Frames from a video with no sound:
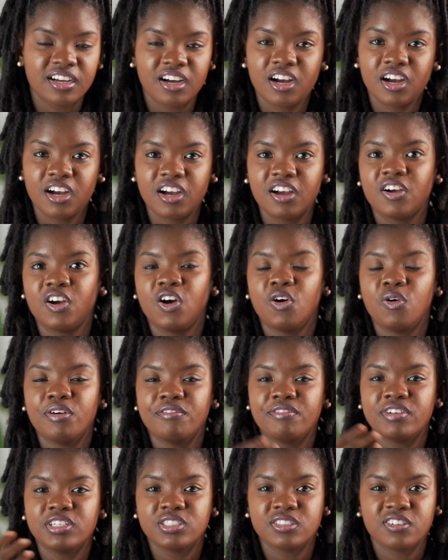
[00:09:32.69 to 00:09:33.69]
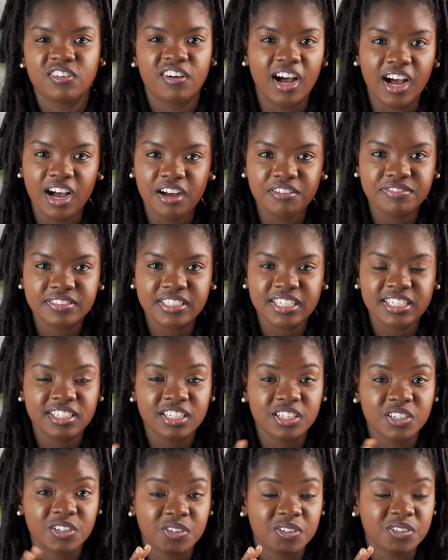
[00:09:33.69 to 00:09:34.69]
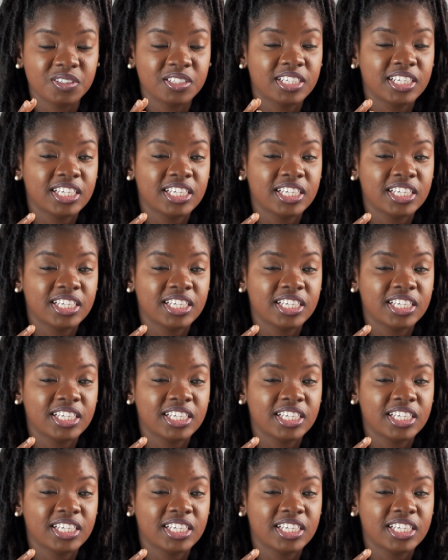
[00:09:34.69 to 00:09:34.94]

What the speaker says: or however so often, you know.